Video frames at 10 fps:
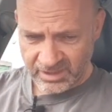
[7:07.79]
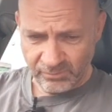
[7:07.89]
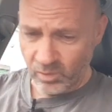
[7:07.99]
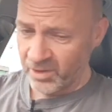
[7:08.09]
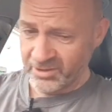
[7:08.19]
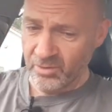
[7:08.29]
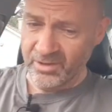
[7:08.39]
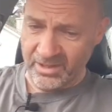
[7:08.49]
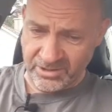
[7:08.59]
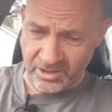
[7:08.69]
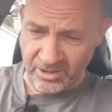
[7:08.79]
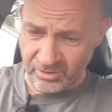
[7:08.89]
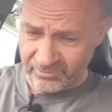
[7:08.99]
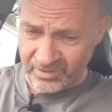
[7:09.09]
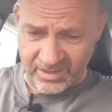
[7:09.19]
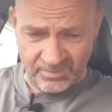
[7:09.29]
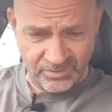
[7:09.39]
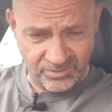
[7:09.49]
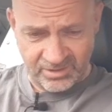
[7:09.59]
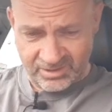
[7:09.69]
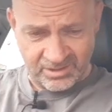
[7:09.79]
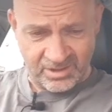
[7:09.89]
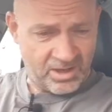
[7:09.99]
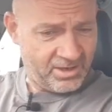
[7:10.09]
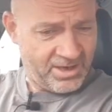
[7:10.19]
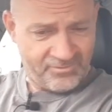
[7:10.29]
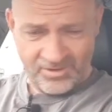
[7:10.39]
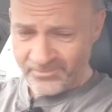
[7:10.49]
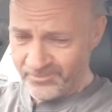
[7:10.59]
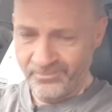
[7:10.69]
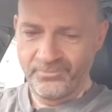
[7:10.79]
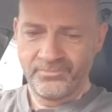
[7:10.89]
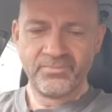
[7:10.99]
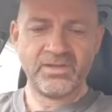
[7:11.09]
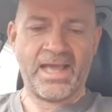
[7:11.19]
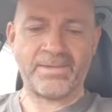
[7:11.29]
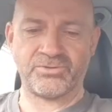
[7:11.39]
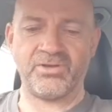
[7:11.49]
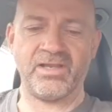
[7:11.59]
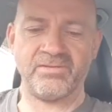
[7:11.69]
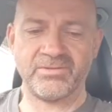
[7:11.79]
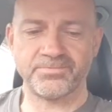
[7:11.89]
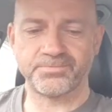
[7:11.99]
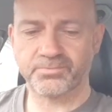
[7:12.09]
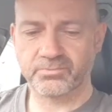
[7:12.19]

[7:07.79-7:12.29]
Another one I don't get tired of if it comes on in the car. Love it, absolutely love it.